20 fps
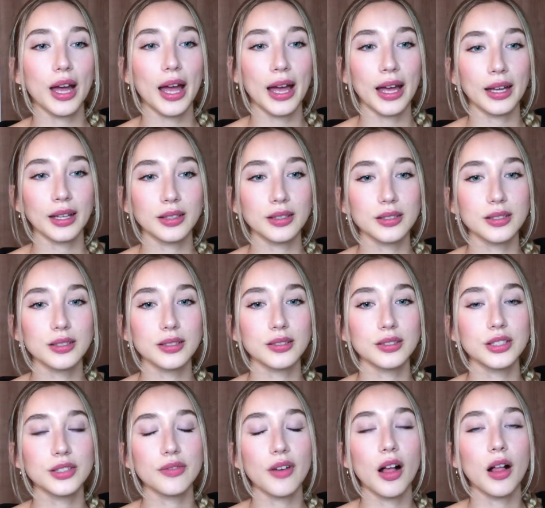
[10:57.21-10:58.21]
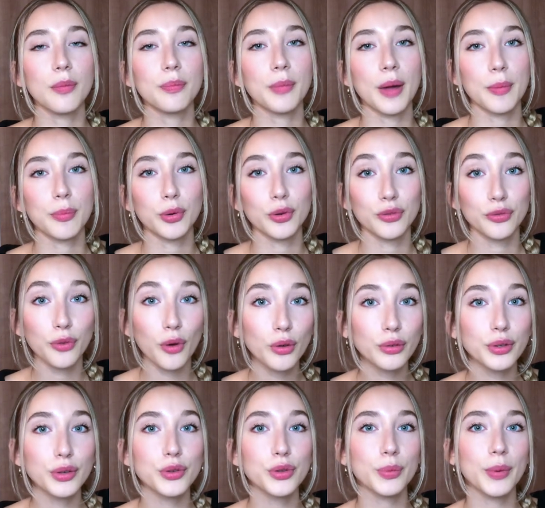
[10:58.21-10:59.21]
and develop my
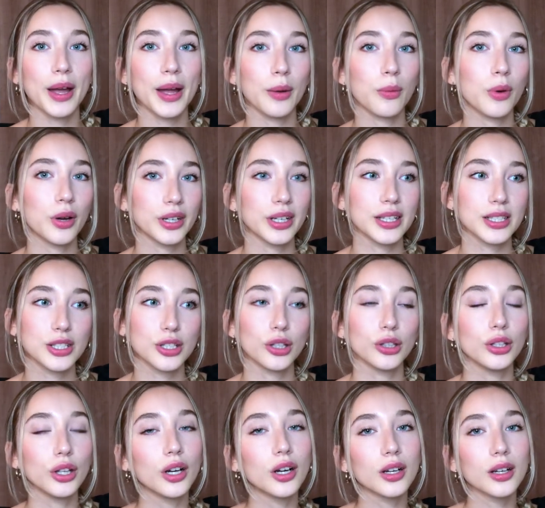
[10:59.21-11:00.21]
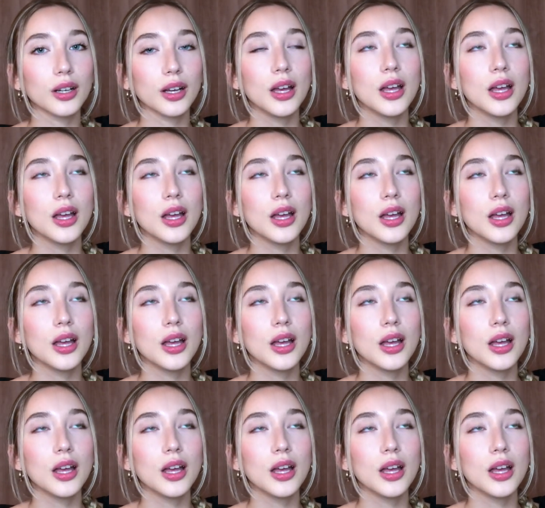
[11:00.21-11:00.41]
portfolio the way I want it to look.